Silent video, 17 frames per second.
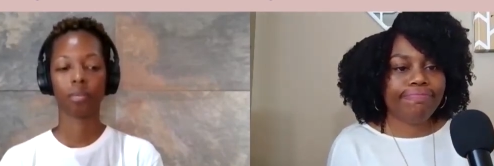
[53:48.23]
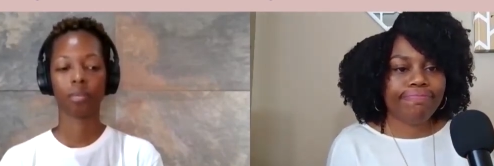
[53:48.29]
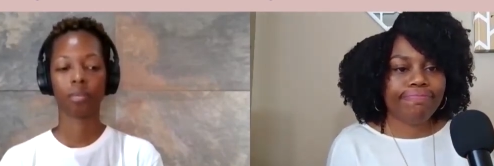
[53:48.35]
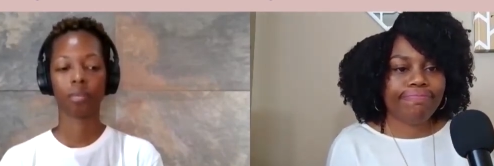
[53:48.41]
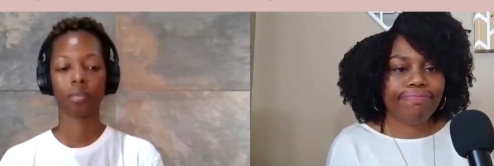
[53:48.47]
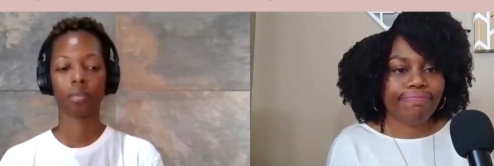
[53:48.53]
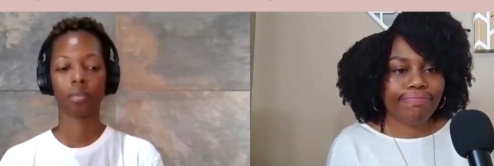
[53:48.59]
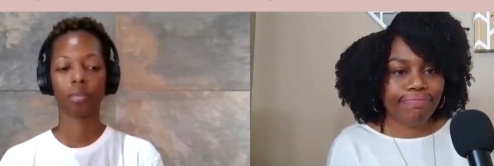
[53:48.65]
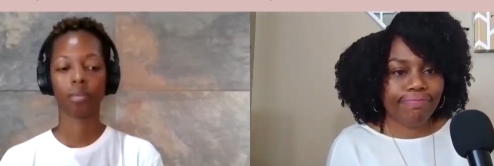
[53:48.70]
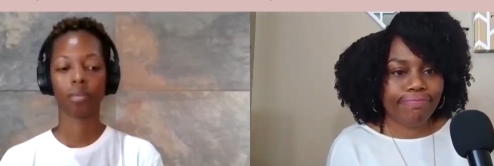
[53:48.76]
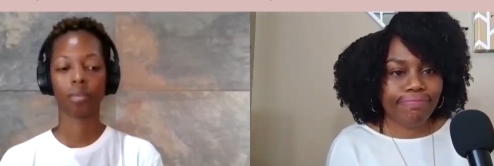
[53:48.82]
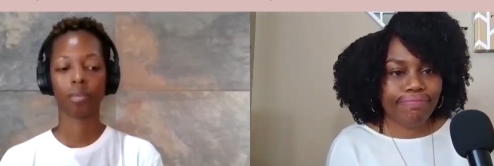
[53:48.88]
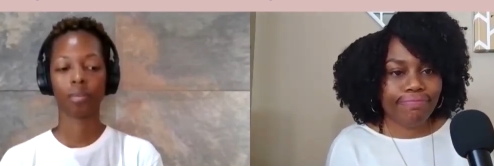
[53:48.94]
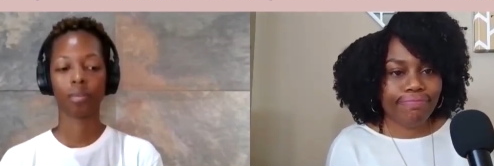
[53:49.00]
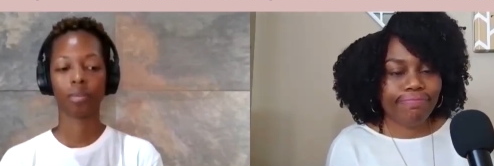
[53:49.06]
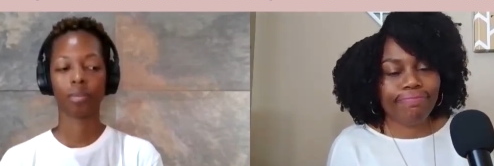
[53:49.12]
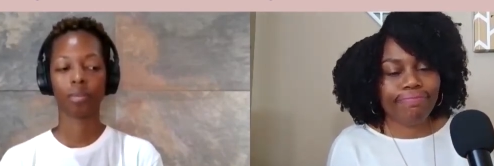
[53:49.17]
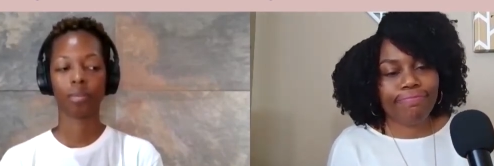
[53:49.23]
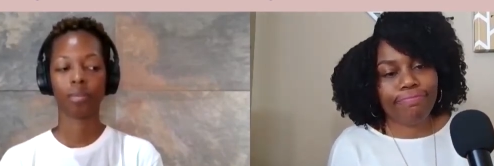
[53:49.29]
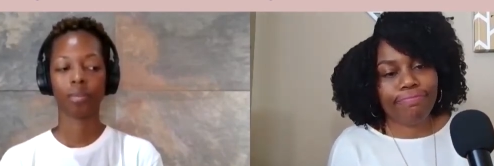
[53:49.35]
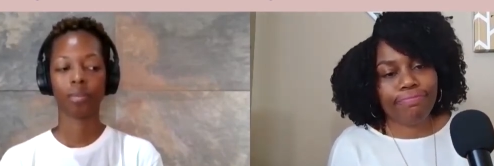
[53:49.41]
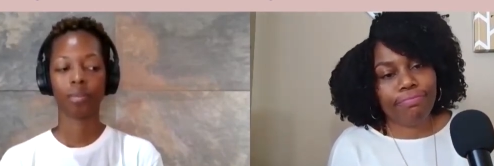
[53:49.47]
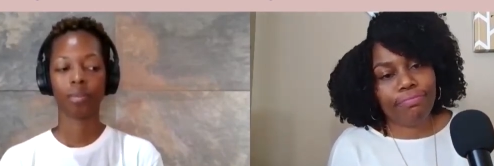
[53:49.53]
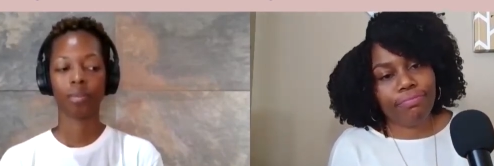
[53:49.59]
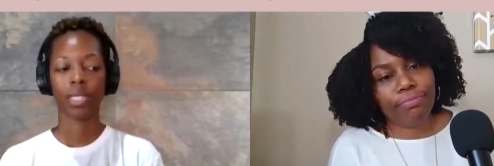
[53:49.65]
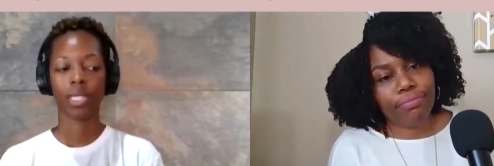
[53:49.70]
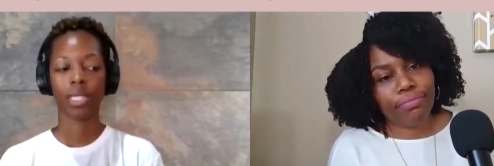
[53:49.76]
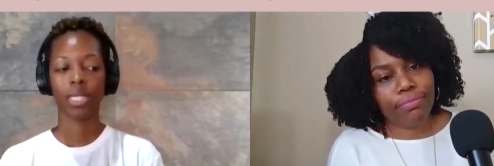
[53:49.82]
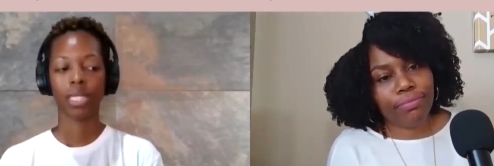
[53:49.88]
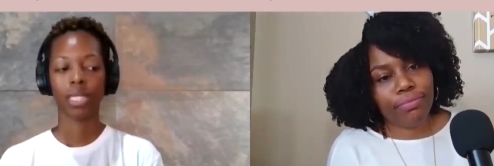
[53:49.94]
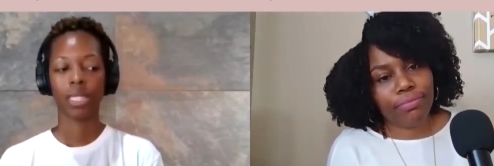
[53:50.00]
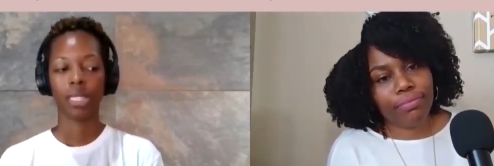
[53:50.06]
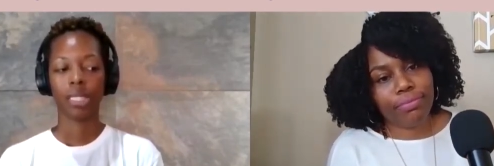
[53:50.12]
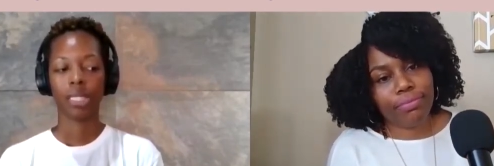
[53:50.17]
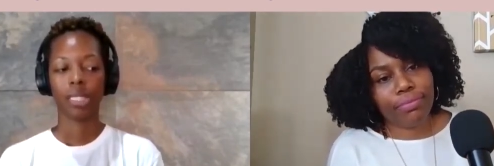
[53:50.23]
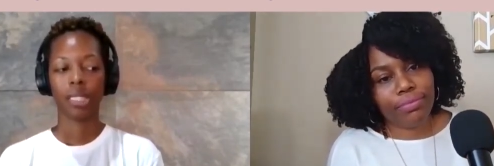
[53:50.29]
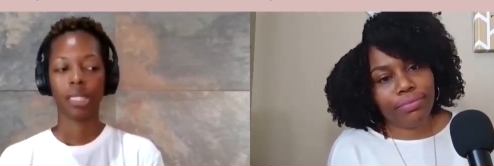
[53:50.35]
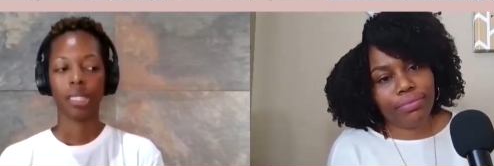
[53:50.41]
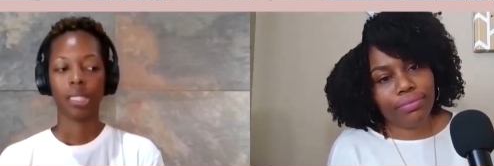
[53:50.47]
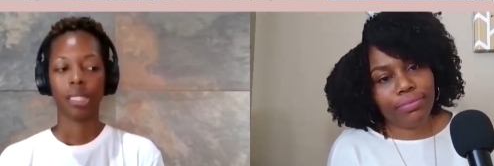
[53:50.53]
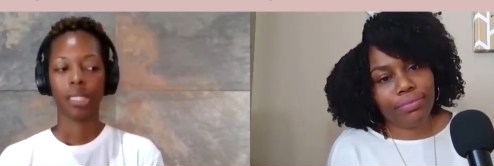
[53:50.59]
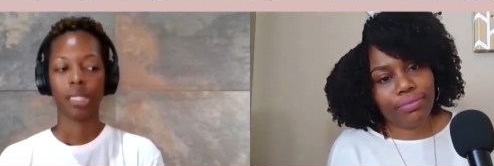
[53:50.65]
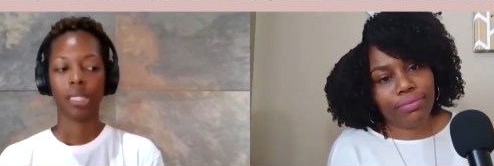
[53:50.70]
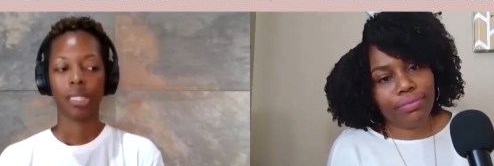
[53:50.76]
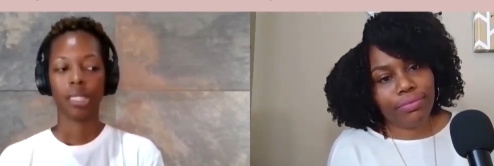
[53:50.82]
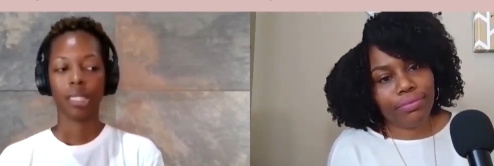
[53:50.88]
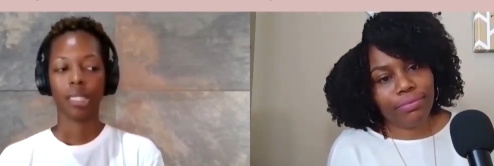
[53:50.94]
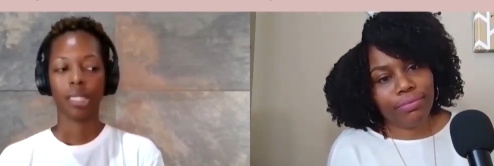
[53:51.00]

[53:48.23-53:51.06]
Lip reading: [no speech]